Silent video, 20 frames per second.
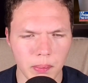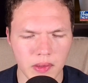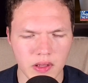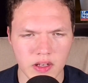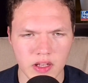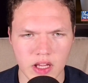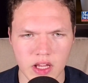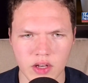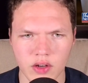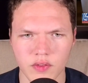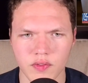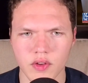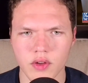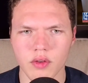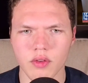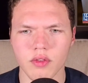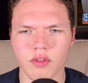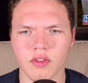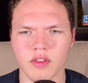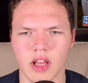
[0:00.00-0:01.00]
in
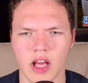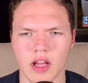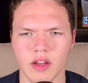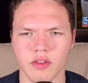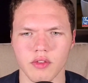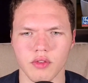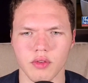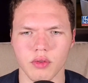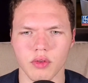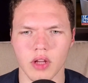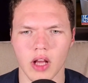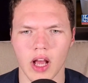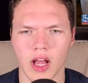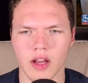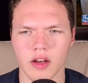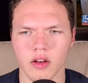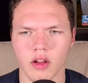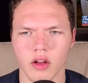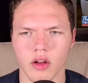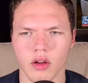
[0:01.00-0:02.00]
interviews tends to
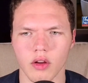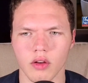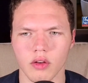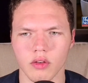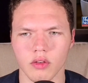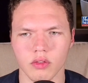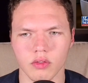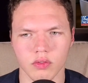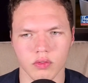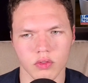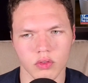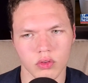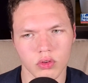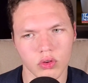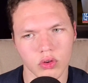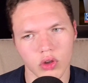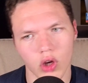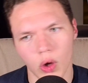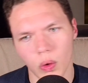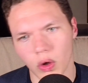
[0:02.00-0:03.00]
kind of
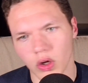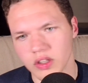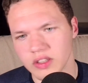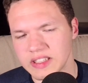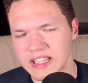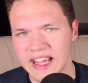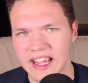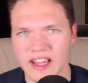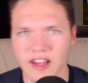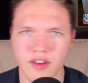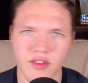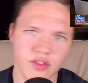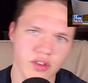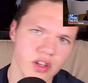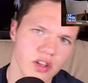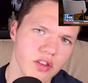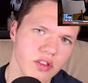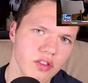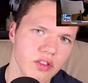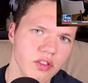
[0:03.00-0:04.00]
go on
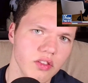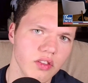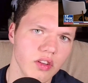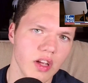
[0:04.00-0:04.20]
tangents,